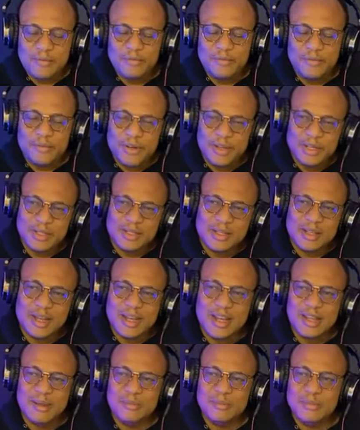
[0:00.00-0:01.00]
Every
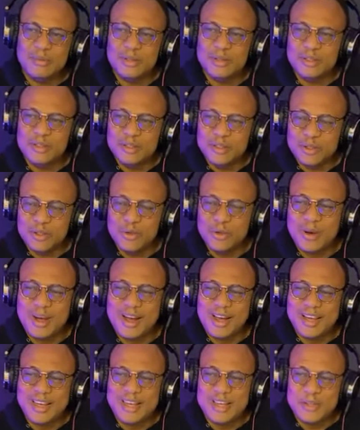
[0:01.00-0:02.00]
time
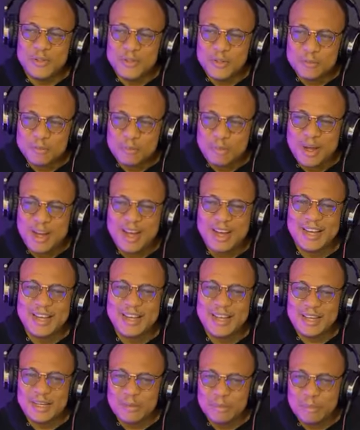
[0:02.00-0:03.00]
you are
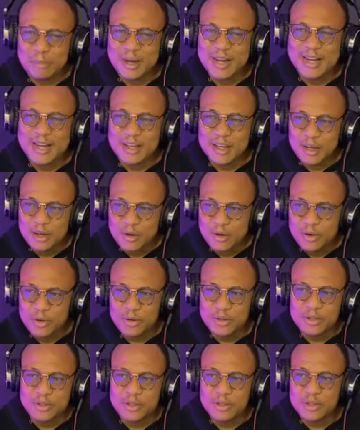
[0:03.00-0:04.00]
inspired by
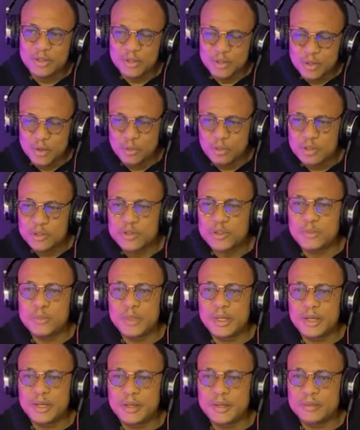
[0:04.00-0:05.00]
God, you will
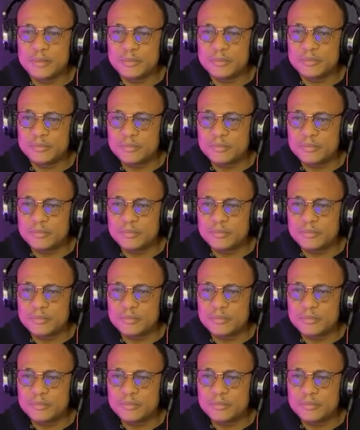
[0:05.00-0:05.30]
speak.